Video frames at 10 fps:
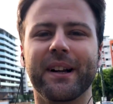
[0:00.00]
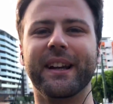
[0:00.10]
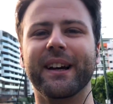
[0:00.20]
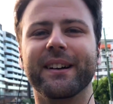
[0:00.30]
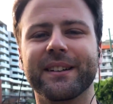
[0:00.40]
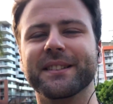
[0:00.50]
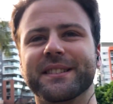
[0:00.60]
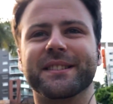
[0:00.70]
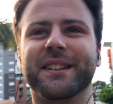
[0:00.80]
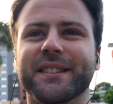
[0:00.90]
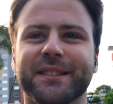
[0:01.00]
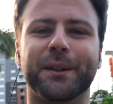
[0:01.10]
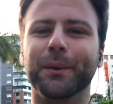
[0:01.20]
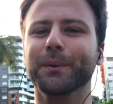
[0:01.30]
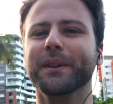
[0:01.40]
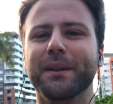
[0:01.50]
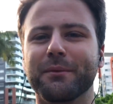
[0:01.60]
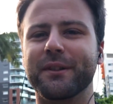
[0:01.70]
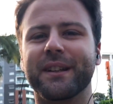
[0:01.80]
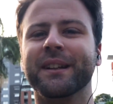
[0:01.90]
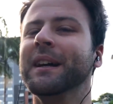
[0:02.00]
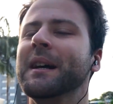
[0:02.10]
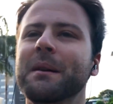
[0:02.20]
right now because it's nice and cool in the morning,